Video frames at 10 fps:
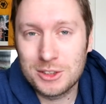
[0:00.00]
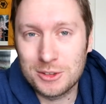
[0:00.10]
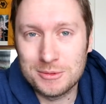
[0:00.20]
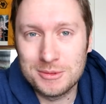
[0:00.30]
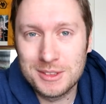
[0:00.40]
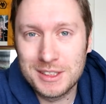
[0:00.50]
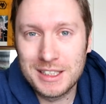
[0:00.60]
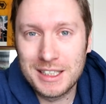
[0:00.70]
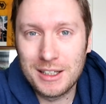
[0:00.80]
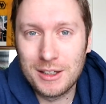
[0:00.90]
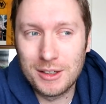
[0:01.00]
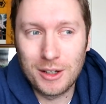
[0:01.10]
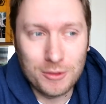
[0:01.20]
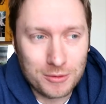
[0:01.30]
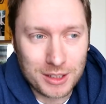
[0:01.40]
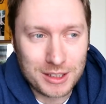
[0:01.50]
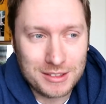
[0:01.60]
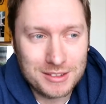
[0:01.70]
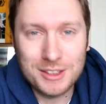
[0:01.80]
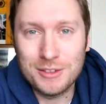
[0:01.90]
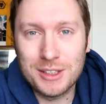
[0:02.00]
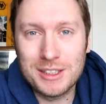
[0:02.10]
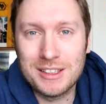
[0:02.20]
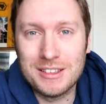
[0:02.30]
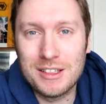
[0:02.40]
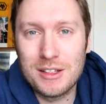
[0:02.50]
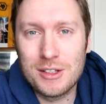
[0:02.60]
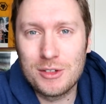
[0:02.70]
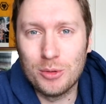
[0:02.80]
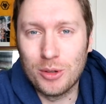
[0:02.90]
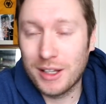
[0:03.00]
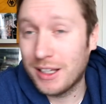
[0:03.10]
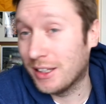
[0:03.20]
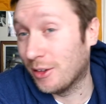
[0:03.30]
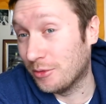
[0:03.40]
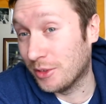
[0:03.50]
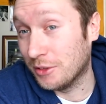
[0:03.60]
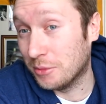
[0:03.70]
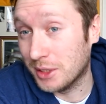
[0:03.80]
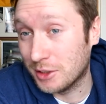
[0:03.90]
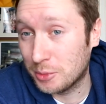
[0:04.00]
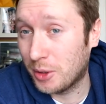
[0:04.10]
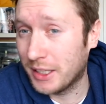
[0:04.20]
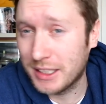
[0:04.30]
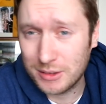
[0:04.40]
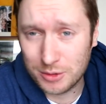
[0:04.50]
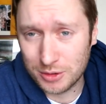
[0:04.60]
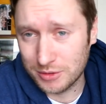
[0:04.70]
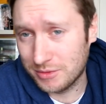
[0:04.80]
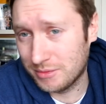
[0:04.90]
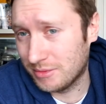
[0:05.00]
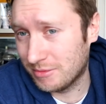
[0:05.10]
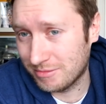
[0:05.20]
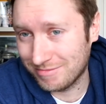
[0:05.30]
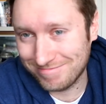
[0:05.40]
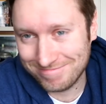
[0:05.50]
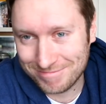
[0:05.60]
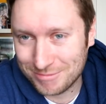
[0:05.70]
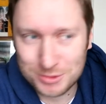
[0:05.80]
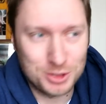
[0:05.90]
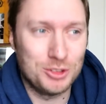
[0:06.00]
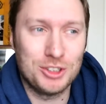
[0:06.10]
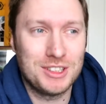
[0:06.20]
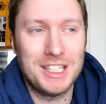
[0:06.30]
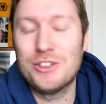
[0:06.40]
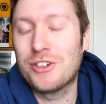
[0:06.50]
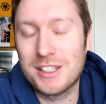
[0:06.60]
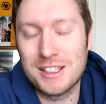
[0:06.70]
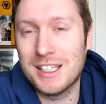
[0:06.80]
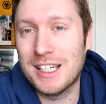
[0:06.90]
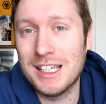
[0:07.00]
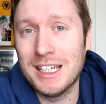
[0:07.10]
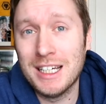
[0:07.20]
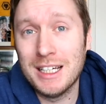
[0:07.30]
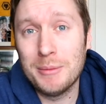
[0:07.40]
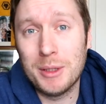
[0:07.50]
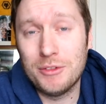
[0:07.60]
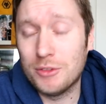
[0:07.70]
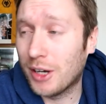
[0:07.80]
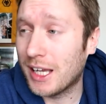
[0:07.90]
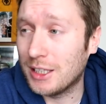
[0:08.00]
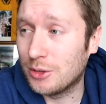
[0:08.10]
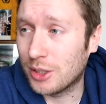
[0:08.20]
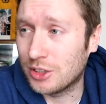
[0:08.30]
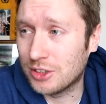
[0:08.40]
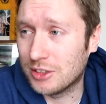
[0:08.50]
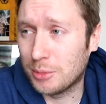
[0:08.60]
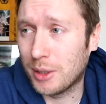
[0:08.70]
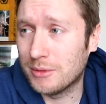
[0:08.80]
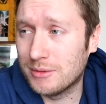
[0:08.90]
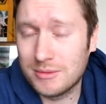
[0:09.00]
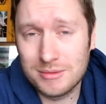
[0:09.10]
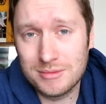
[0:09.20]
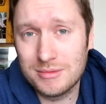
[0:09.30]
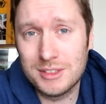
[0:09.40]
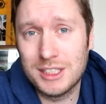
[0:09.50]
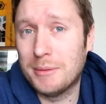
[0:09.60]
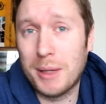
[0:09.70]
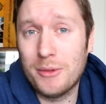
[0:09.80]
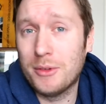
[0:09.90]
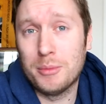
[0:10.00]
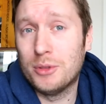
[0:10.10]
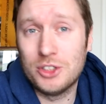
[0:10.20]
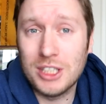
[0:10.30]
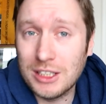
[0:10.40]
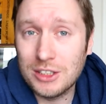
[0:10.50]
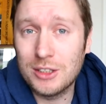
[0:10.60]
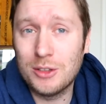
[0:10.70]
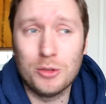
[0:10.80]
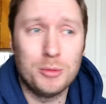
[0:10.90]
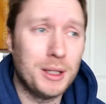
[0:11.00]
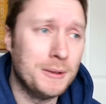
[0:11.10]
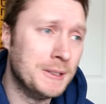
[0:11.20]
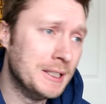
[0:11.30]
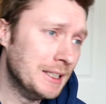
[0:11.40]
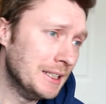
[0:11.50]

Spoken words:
So hopefully you've listened to all of that, and hopefully you've been inspired, or you're just interested in it. But if you've got any questions about the procedure or about